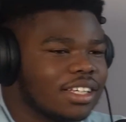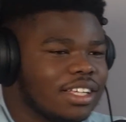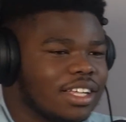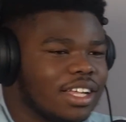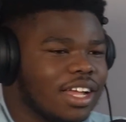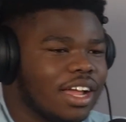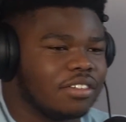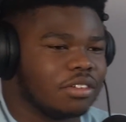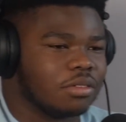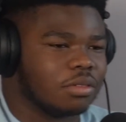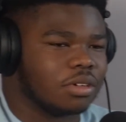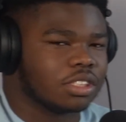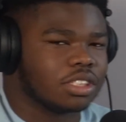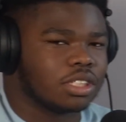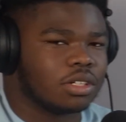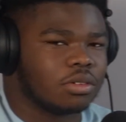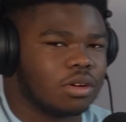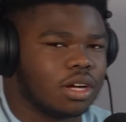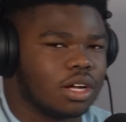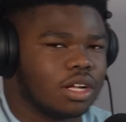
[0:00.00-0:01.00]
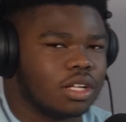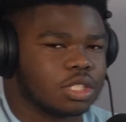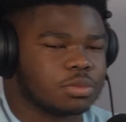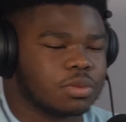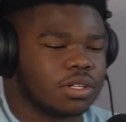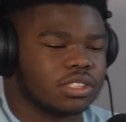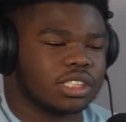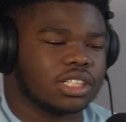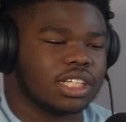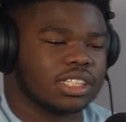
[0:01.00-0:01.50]
every once in a while,
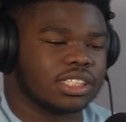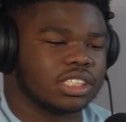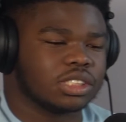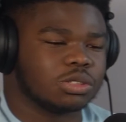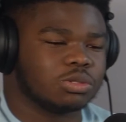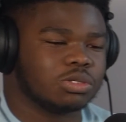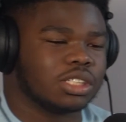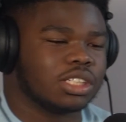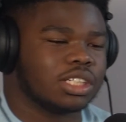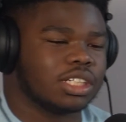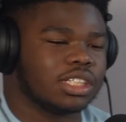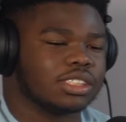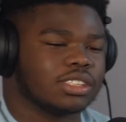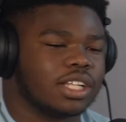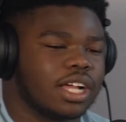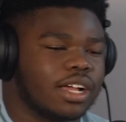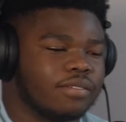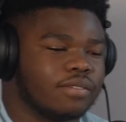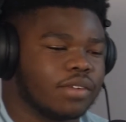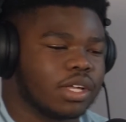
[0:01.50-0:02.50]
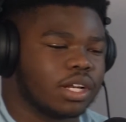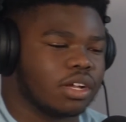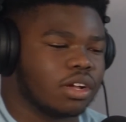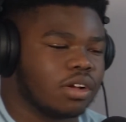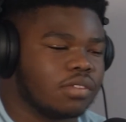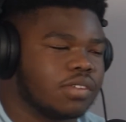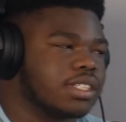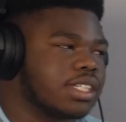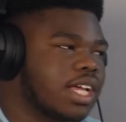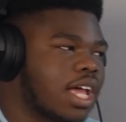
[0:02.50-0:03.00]
especially like this week, his like
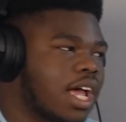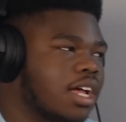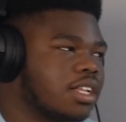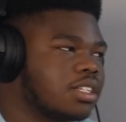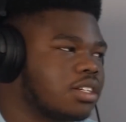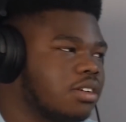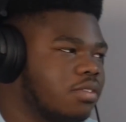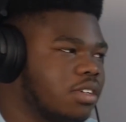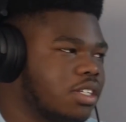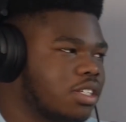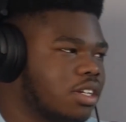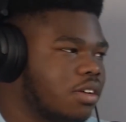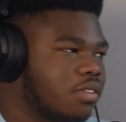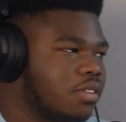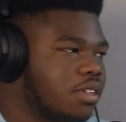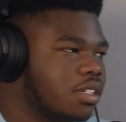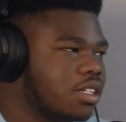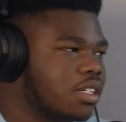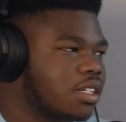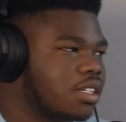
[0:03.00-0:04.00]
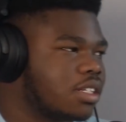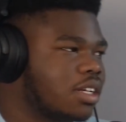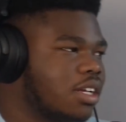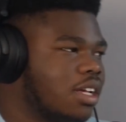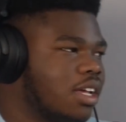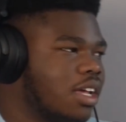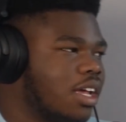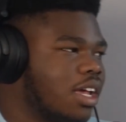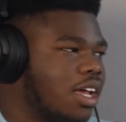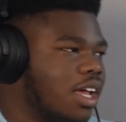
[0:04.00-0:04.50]
video of his concert
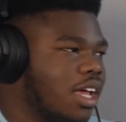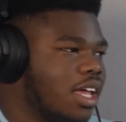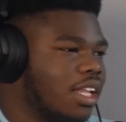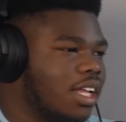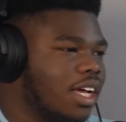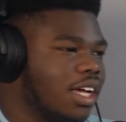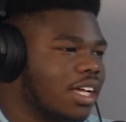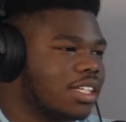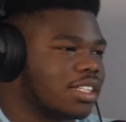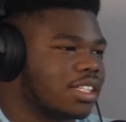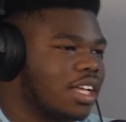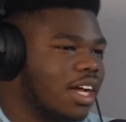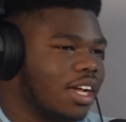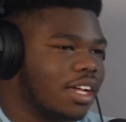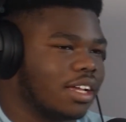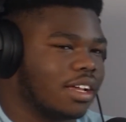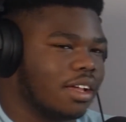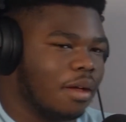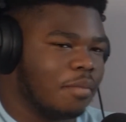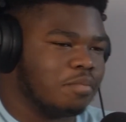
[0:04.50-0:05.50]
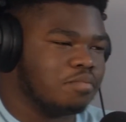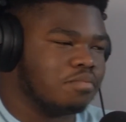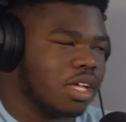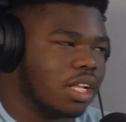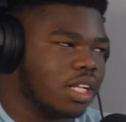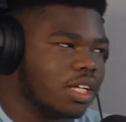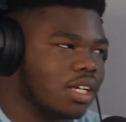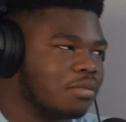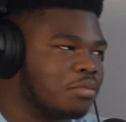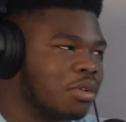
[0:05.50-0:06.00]
resurfaces. And like it's like a
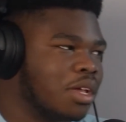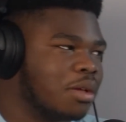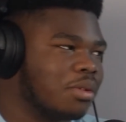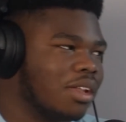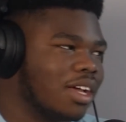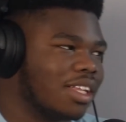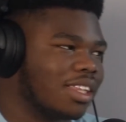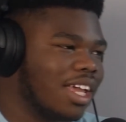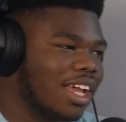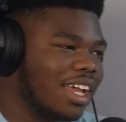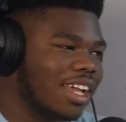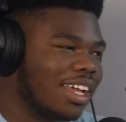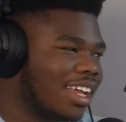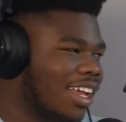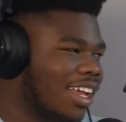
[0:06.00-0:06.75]
million people.